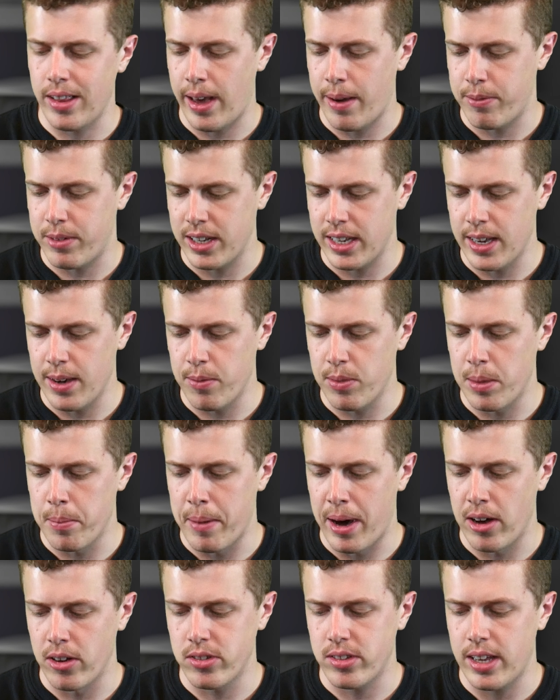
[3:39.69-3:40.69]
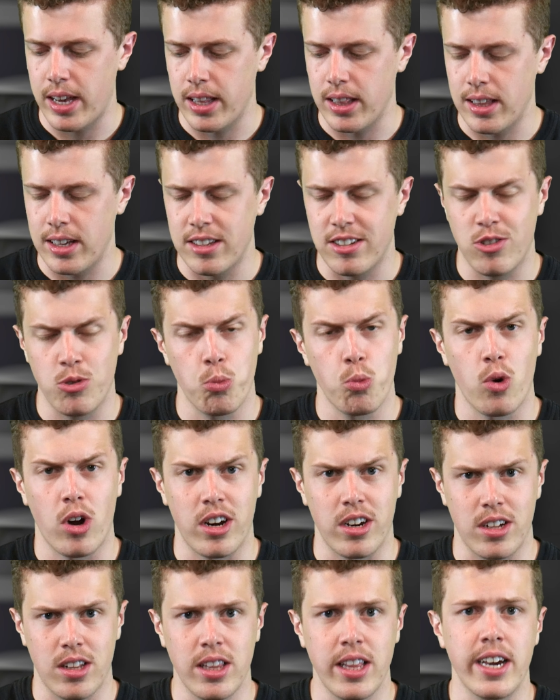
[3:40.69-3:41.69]
have to give the mouse at least
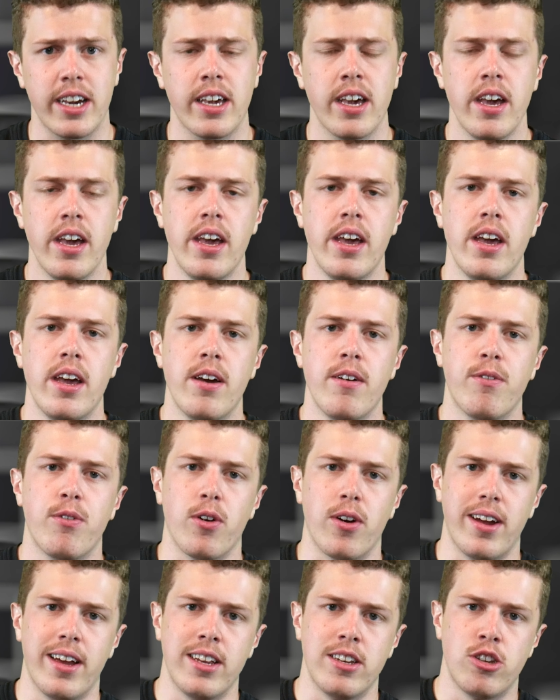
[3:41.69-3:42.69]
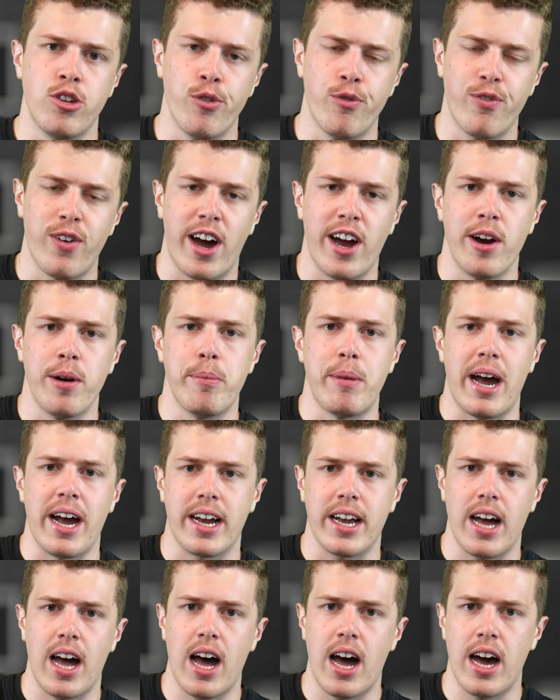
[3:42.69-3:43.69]
1 click for it to fire
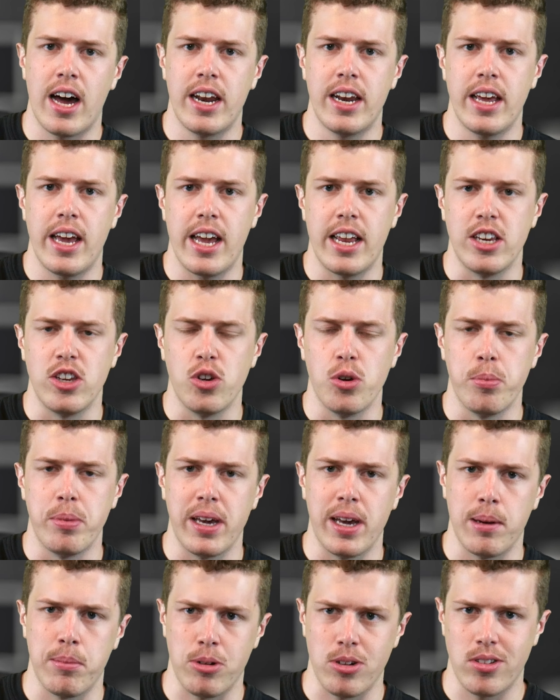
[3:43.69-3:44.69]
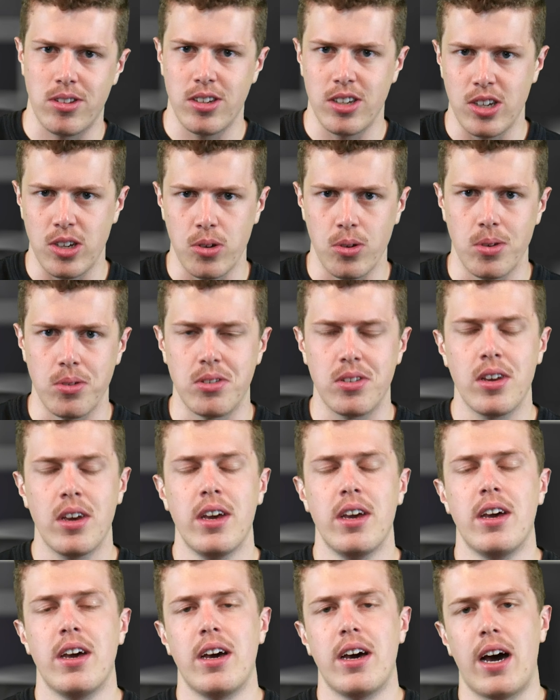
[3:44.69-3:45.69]
back on and you be able to use.
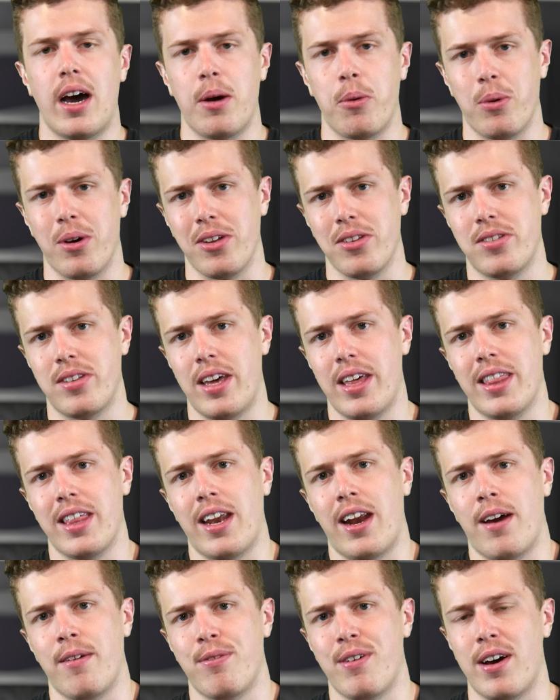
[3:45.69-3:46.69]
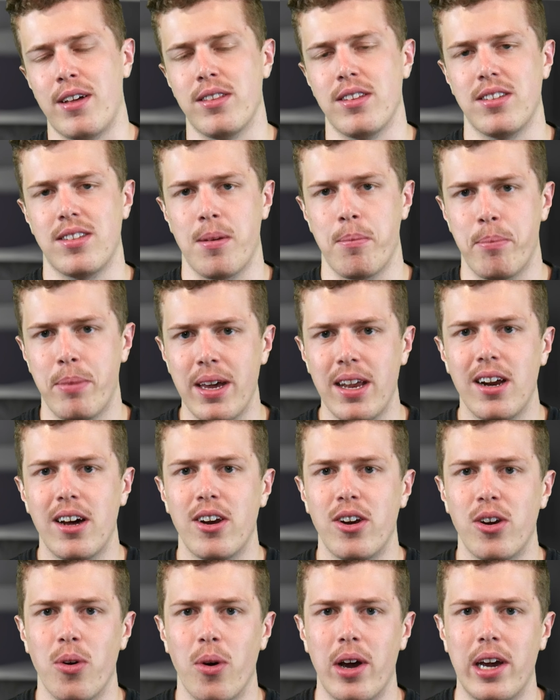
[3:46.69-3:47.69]
I will say that I found this a bit
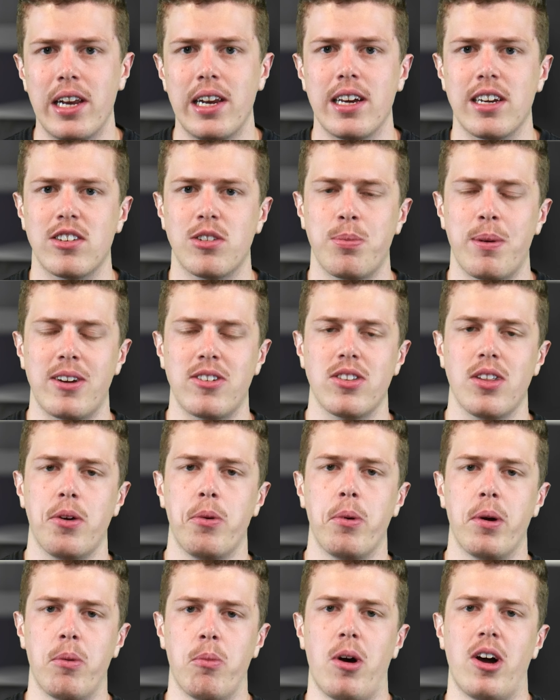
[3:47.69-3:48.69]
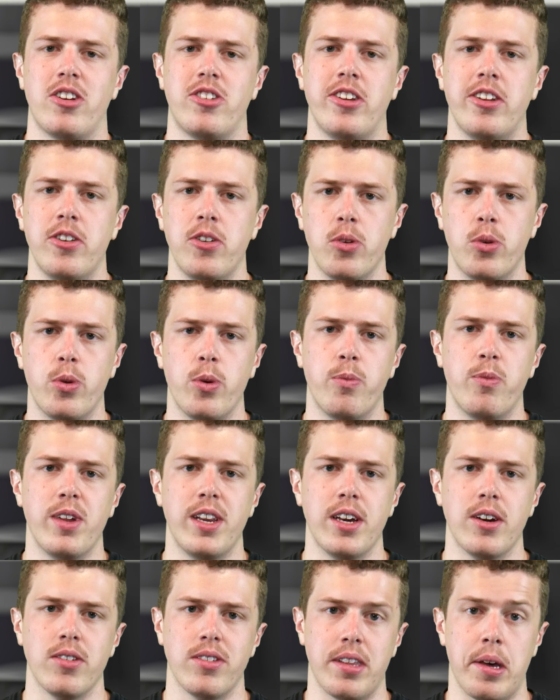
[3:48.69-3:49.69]
annoying, especially when watching YouTube
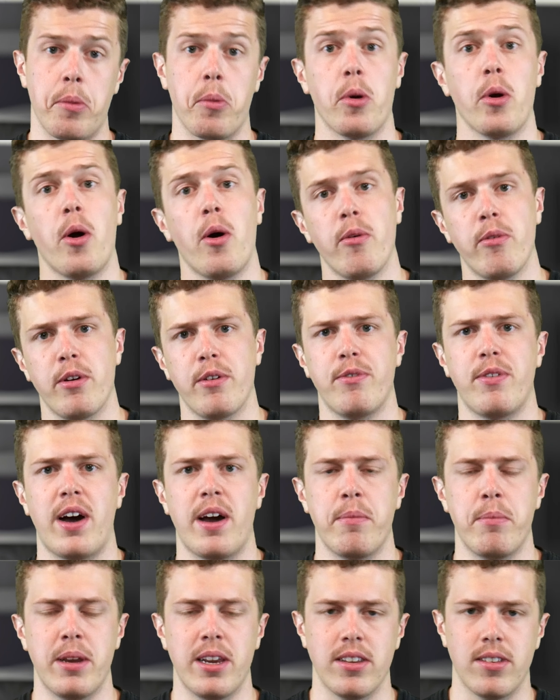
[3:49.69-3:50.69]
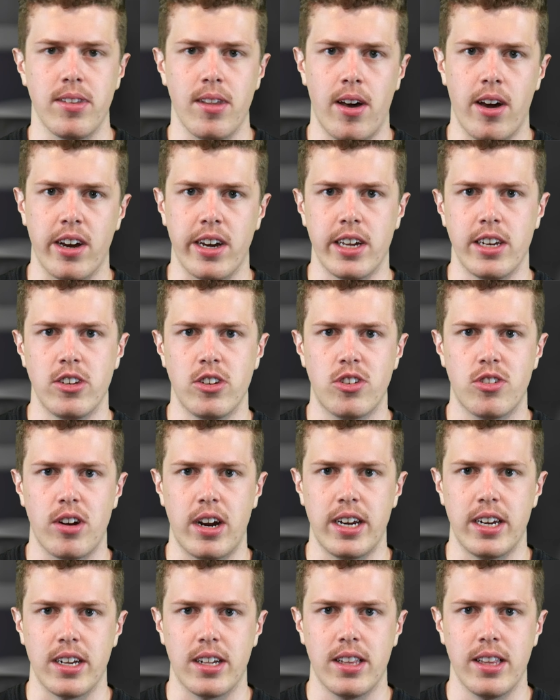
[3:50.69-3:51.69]
videos that were over 5 minutes long and
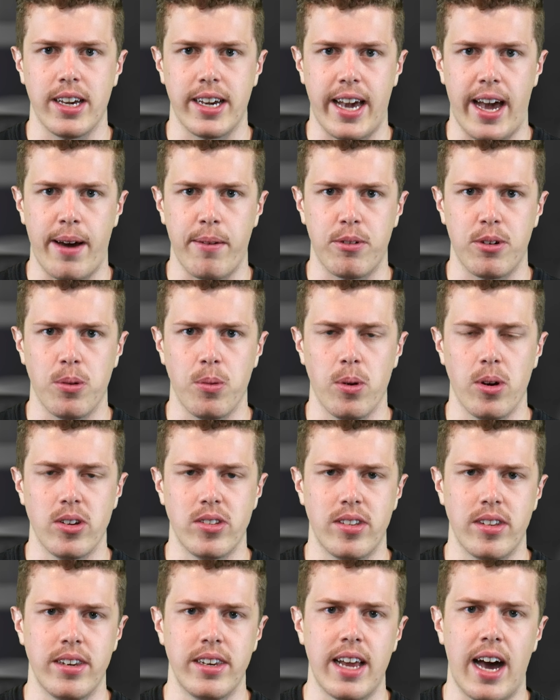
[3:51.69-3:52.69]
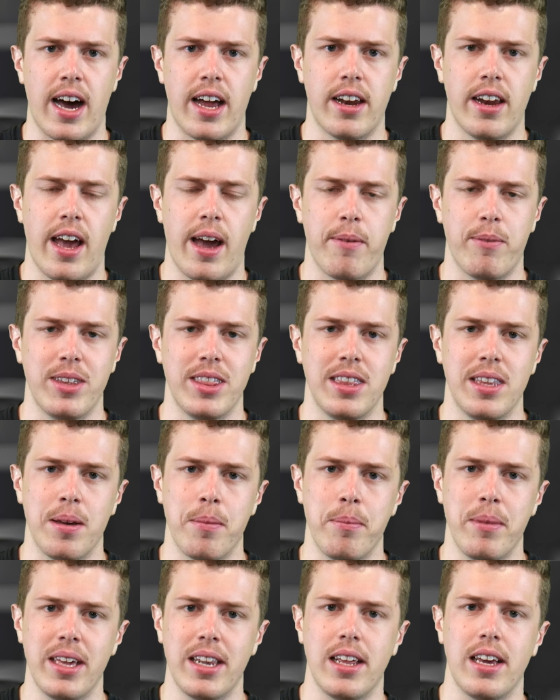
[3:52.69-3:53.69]
trying to click afterwards and not having the
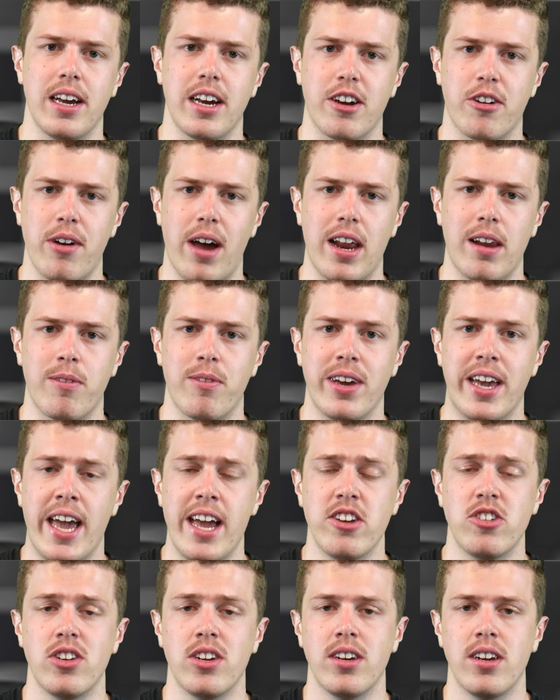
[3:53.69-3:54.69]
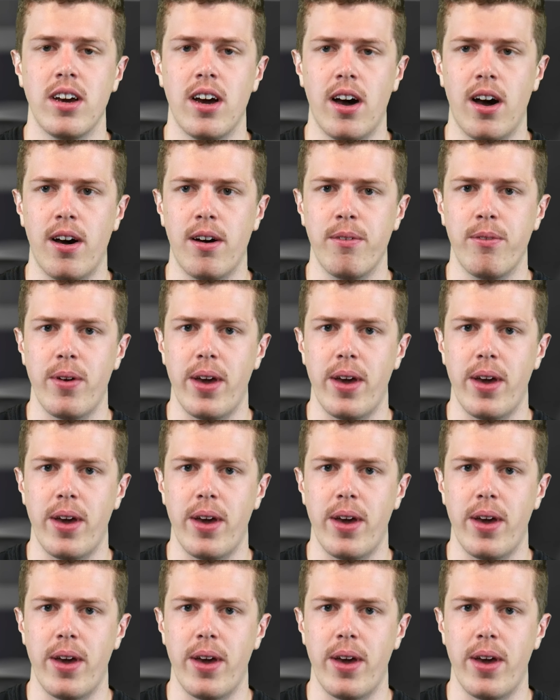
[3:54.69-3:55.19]
immediate gratification of